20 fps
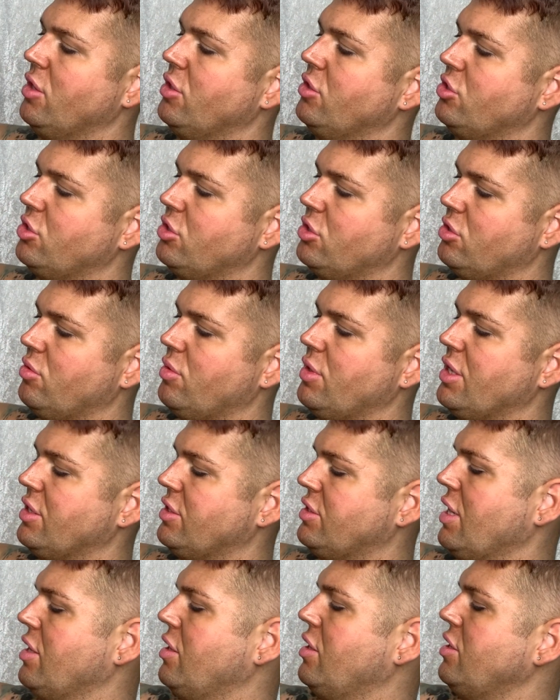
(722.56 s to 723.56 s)
Just doing
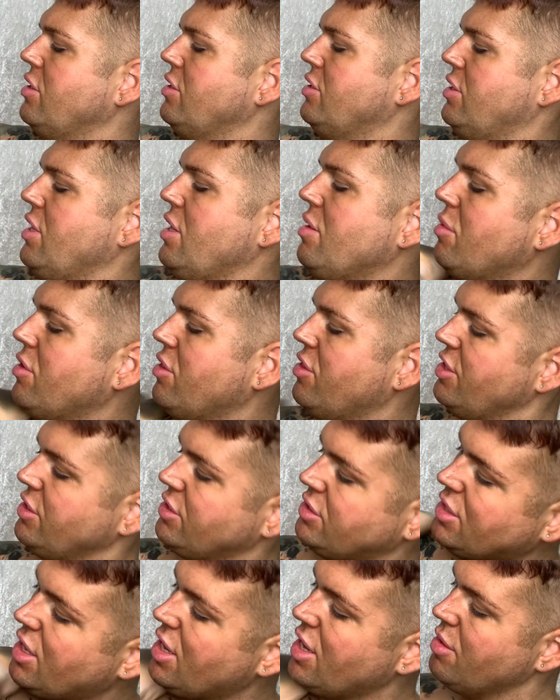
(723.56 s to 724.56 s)
exactly the same on
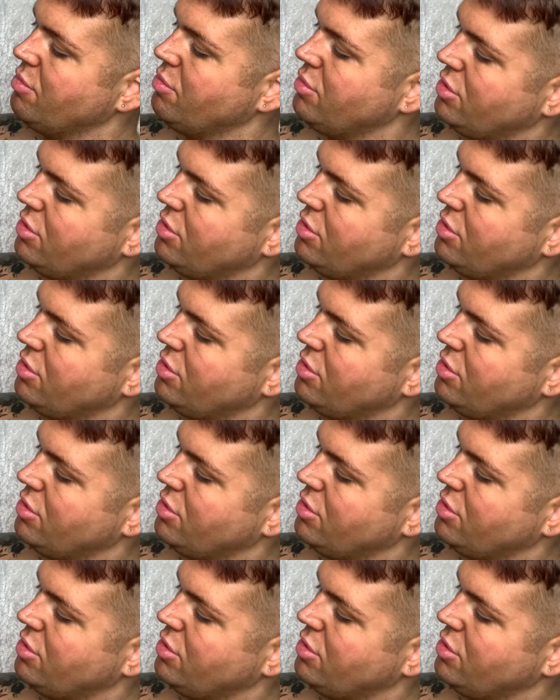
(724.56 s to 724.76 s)
this arm.